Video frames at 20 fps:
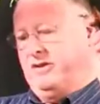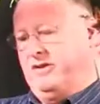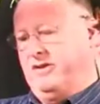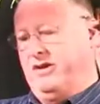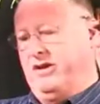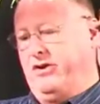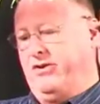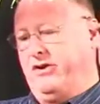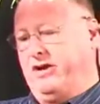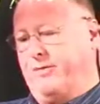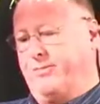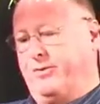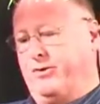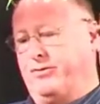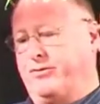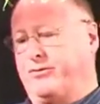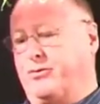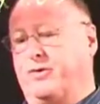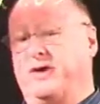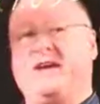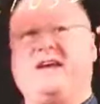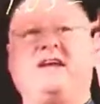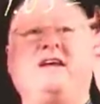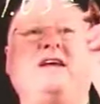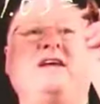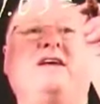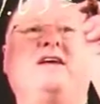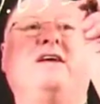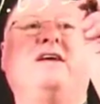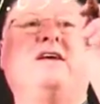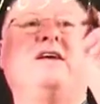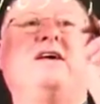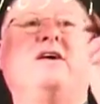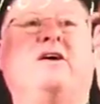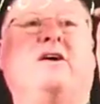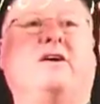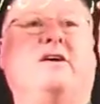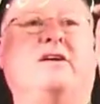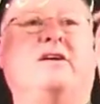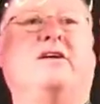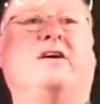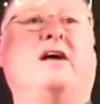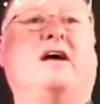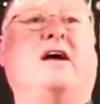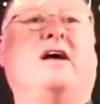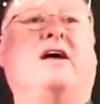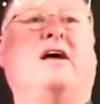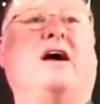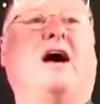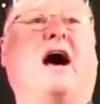number 3, I'm